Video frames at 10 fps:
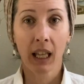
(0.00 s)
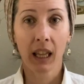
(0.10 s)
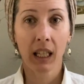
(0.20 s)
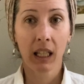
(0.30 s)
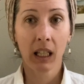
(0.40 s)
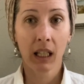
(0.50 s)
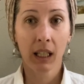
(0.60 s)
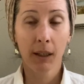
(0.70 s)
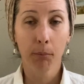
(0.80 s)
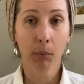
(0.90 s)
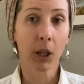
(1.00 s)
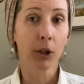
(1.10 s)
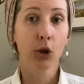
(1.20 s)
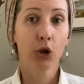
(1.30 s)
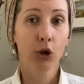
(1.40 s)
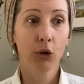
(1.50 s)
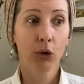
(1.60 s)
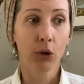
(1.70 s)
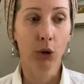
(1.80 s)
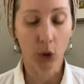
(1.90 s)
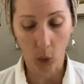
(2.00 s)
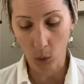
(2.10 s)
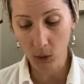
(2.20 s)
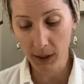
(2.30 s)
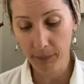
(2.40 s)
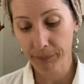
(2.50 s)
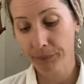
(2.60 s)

the March goals